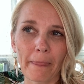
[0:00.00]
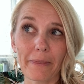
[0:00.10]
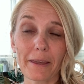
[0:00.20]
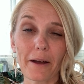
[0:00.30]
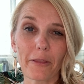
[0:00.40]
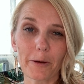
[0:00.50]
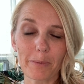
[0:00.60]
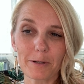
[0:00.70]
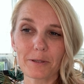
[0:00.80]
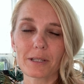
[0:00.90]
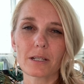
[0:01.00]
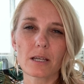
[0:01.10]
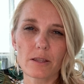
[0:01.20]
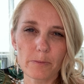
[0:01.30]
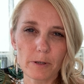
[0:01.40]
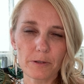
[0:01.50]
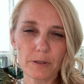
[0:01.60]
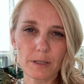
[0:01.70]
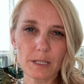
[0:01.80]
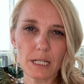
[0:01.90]
the other person, the other
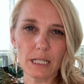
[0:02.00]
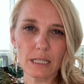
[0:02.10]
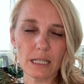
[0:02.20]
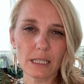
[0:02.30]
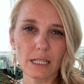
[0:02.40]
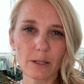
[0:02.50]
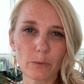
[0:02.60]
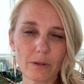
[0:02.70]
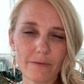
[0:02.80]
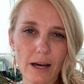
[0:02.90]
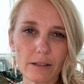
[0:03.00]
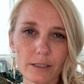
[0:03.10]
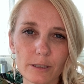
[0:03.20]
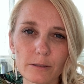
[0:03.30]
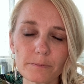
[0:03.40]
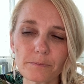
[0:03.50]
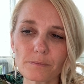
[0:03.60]
person's needs, and leading with value.